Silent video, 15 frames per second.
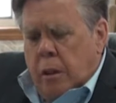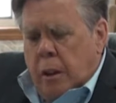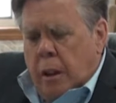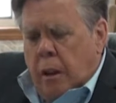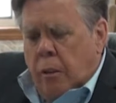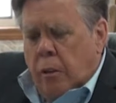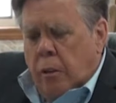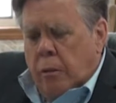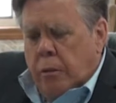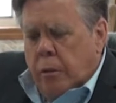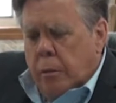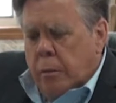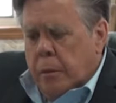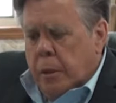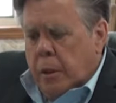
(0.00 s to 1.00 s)
out
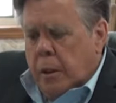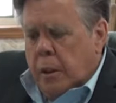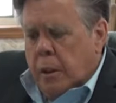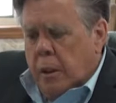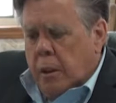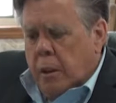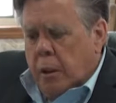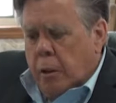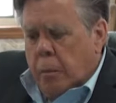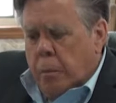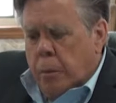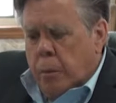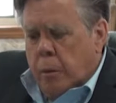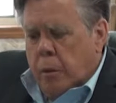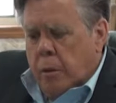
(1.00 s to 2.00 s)
from the
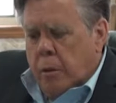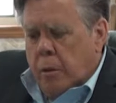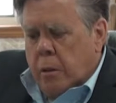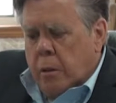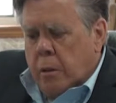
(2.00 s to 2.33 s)
airport,